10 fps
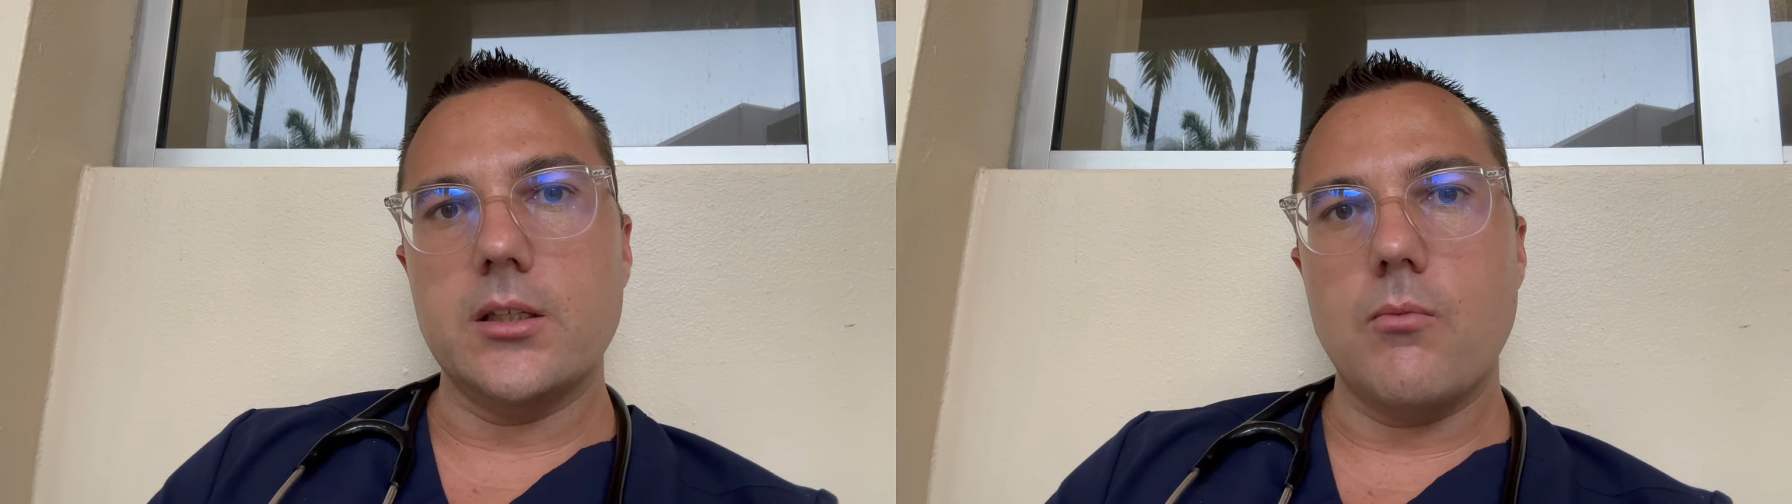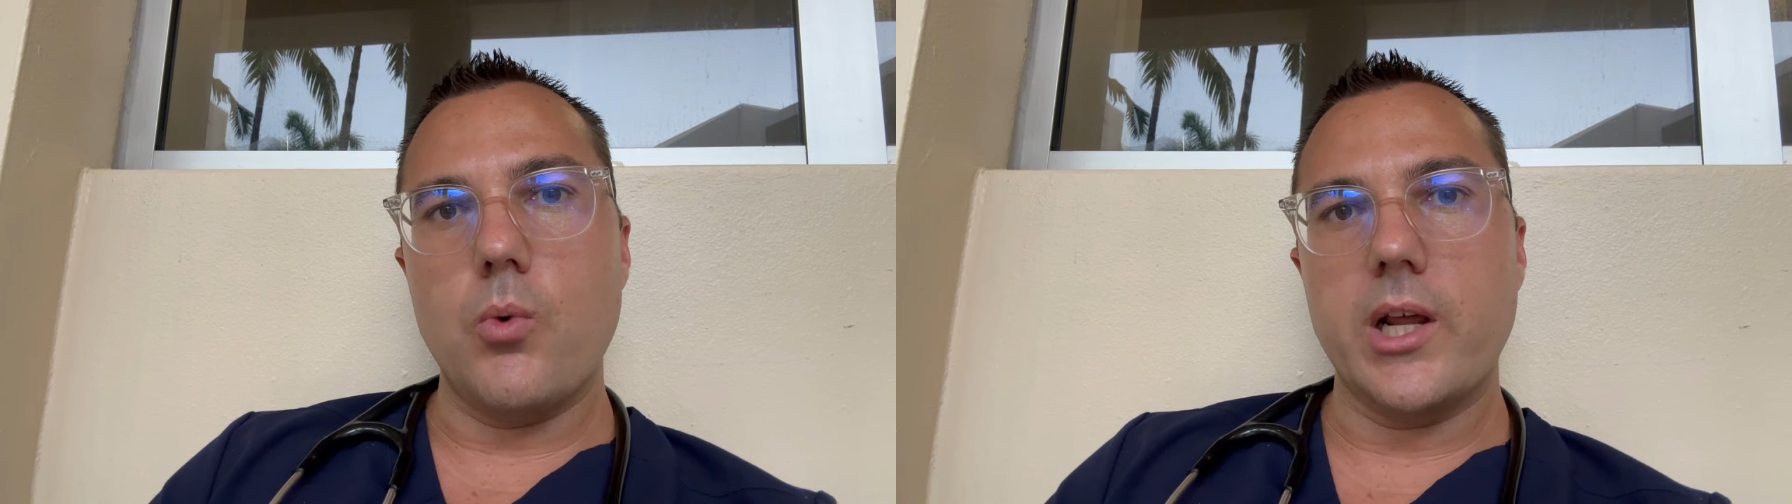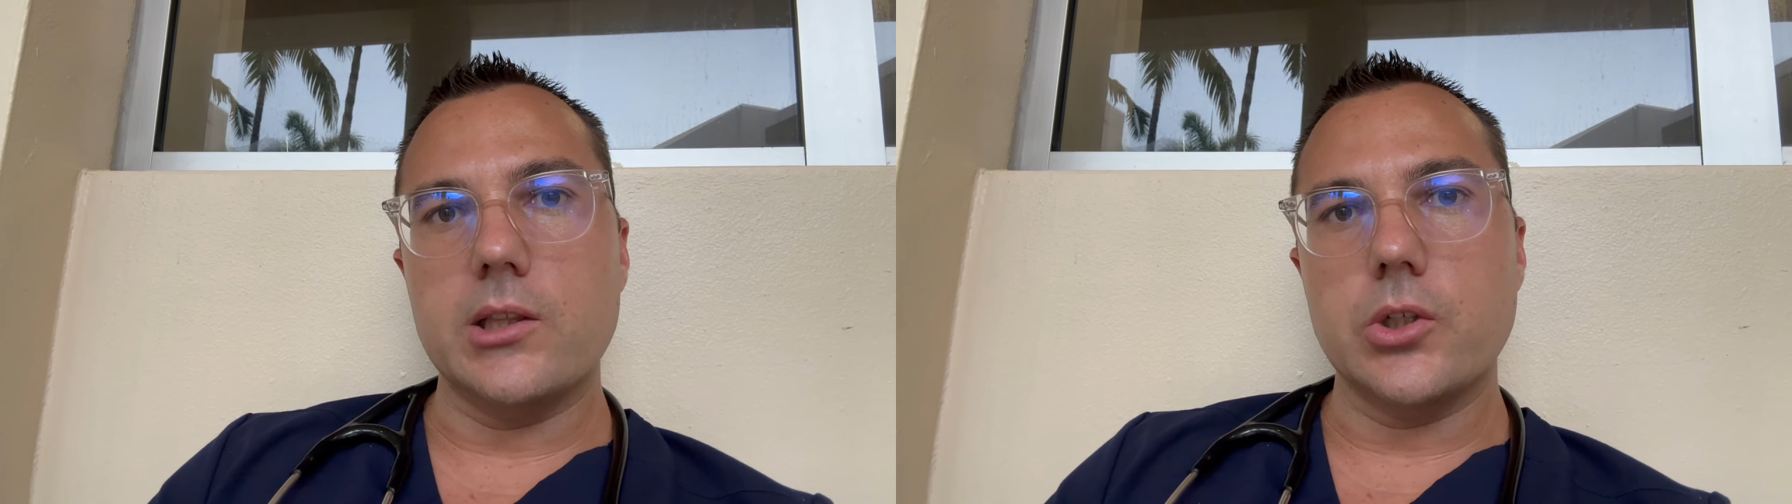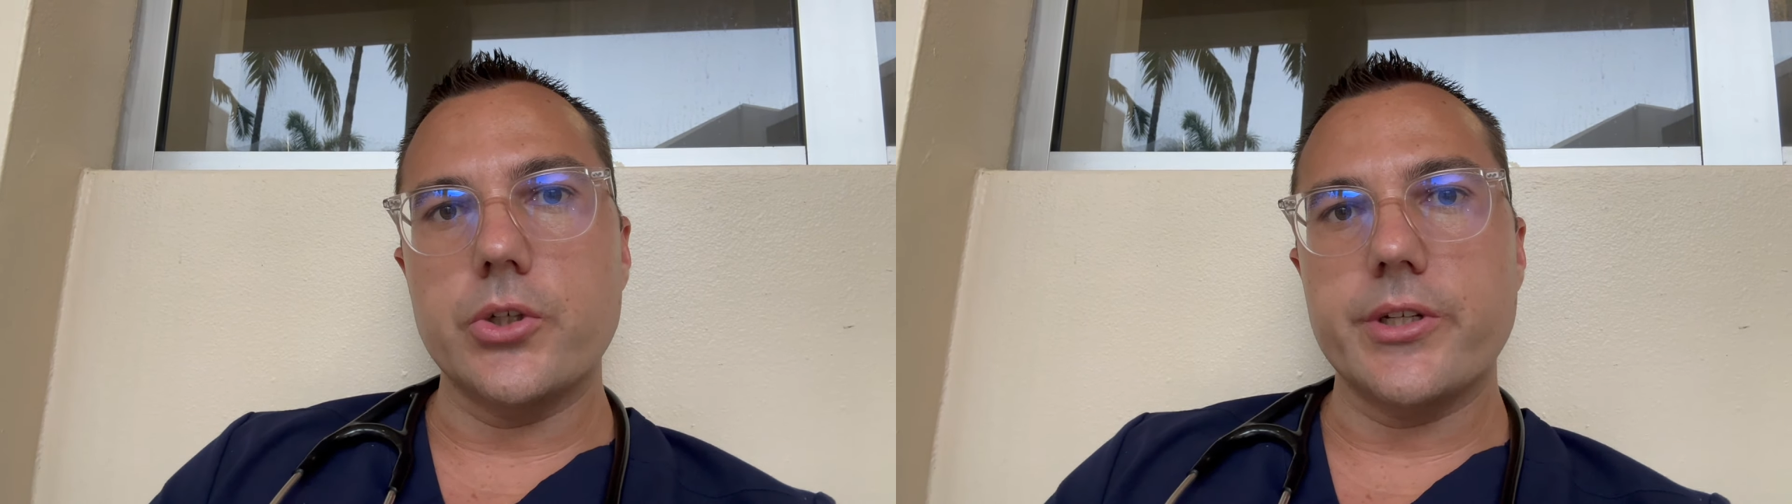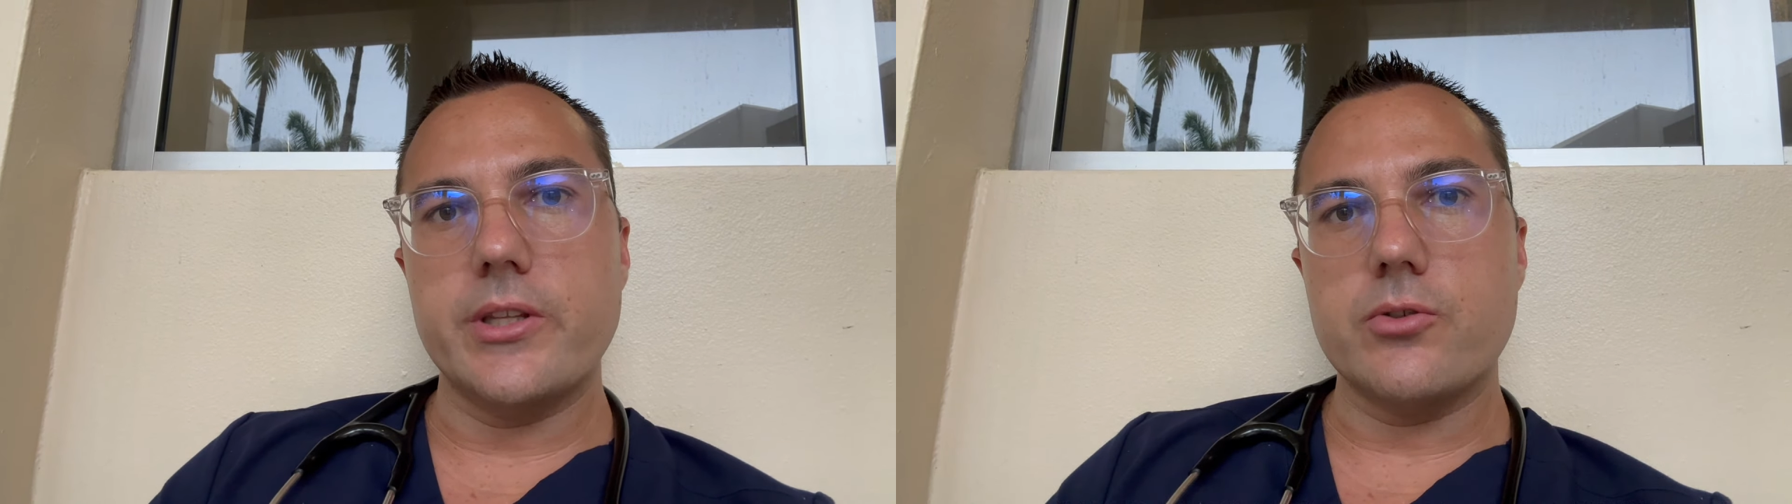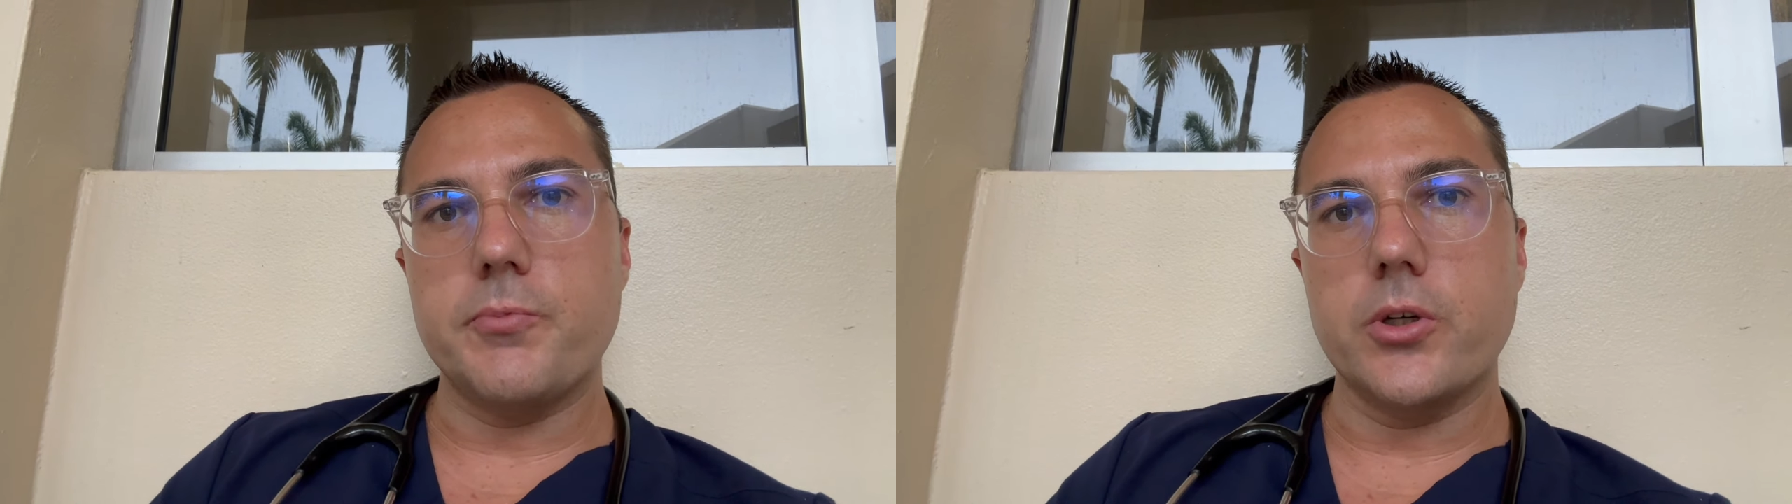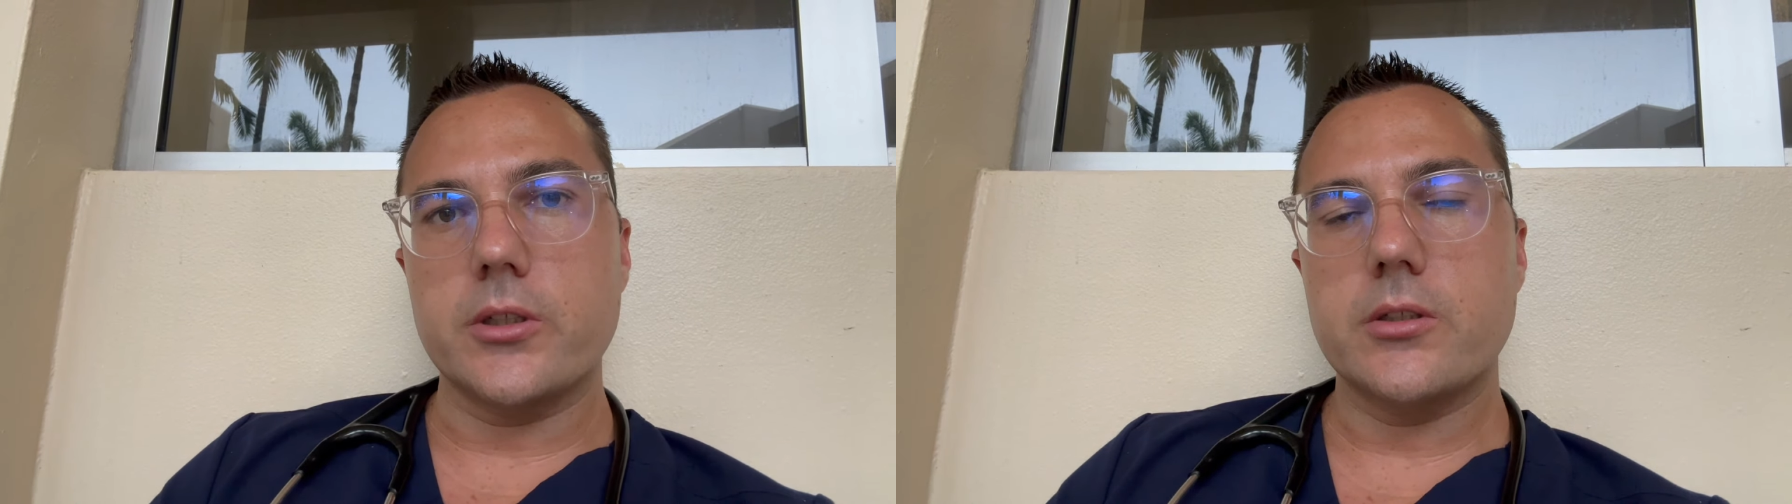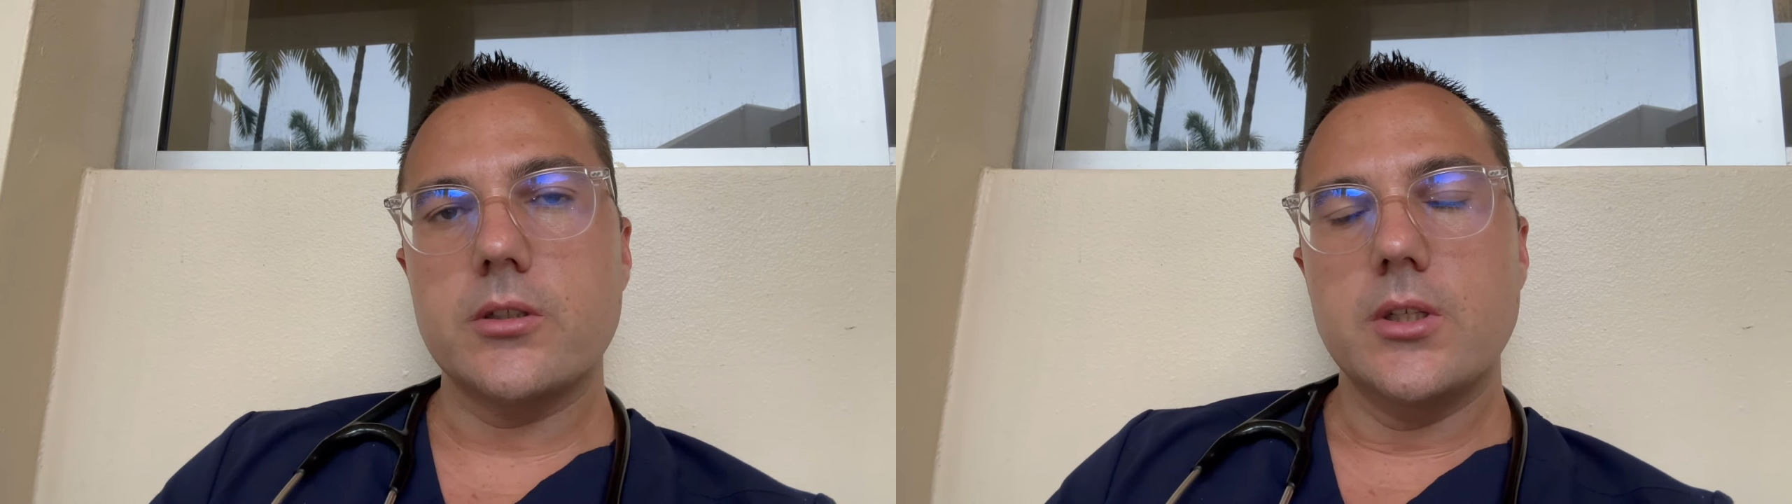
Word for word: what I learned in those books.